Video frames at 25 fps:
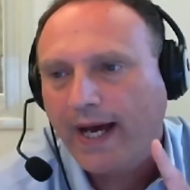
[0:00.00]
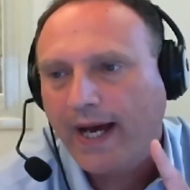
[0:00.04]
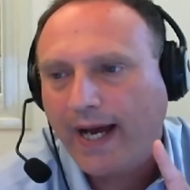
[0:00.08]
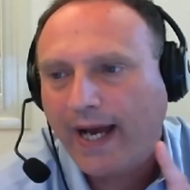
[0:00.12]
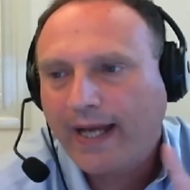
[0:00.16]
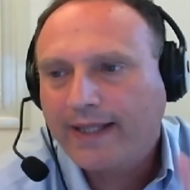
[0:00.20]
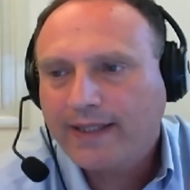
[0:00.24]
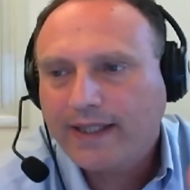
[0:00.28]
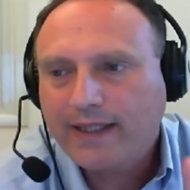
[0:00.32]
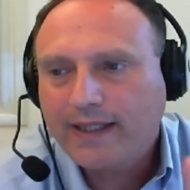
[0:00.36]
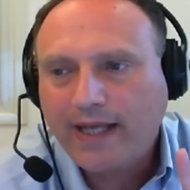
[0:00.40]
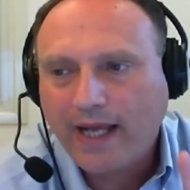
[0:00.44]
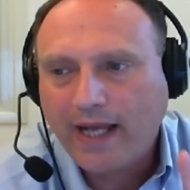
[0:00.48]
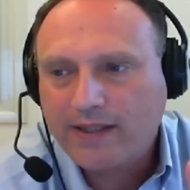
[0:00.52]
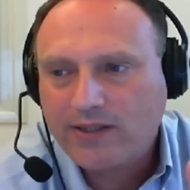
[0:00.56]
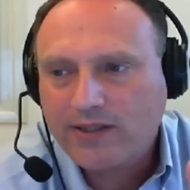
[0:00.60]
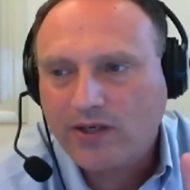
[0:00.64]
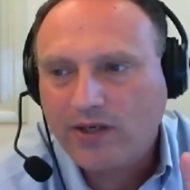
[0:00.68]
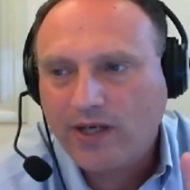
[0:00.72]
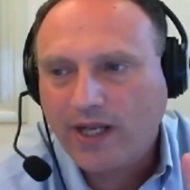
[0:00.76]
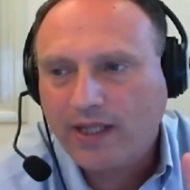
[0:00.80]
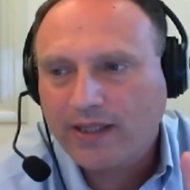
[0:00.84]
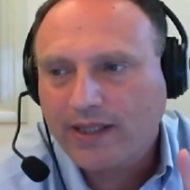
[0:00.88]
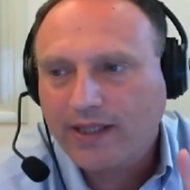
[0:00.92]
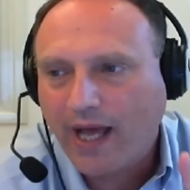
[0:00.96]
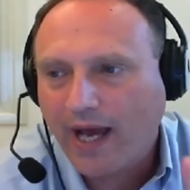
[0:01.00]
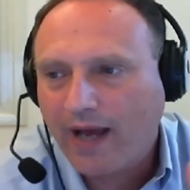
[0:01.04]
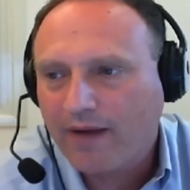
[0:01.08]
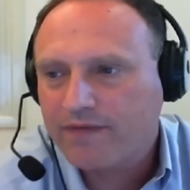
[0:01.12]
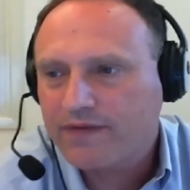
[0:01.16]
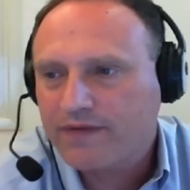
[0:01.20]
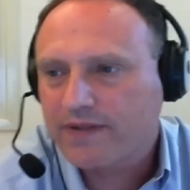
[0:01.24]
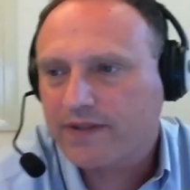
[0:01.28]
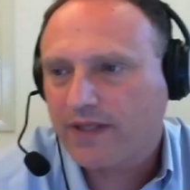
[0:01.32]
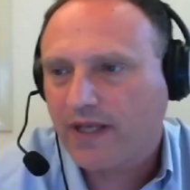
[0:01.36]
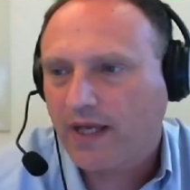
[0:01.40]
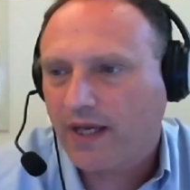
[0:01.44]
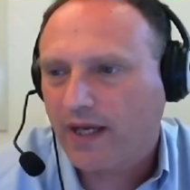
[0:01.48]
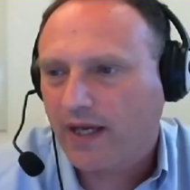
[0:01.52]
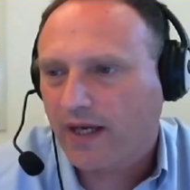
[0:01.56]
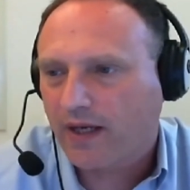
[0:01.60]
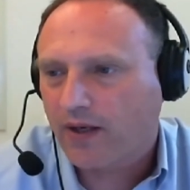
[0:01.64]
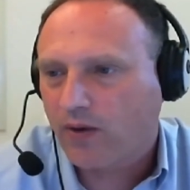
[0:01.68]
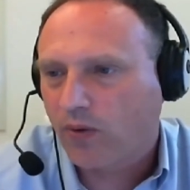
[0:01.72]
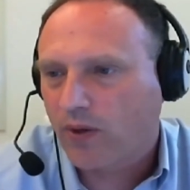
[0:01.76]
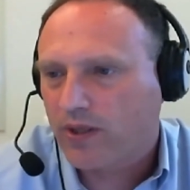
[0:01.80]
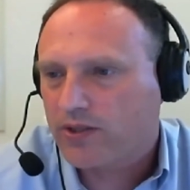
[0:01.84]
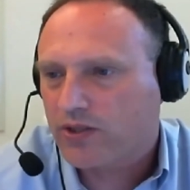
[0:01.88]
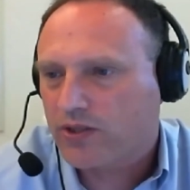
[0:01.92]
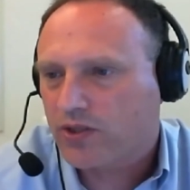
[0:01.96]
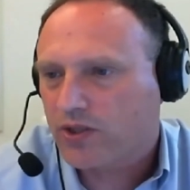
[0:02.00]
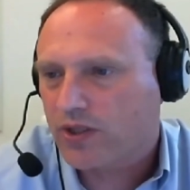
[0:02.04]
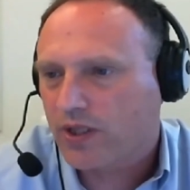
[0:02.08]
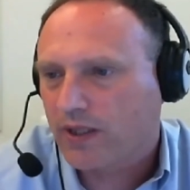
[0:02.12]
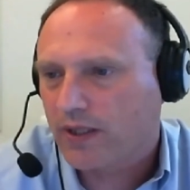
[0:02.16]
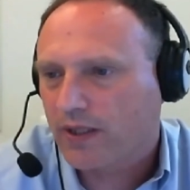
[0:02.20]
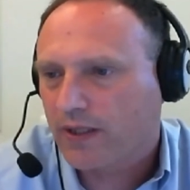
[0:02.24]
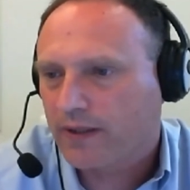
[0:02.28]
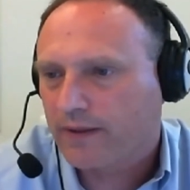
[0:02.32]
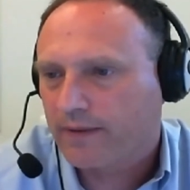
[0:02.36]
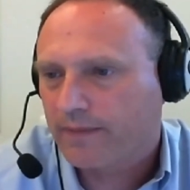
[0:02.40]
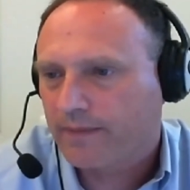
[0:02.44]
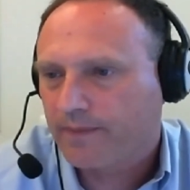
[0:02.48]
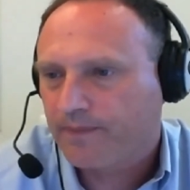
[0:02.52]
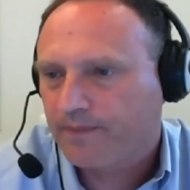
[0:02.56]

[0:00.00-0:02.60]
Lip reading: I didn't answer Nadav's question.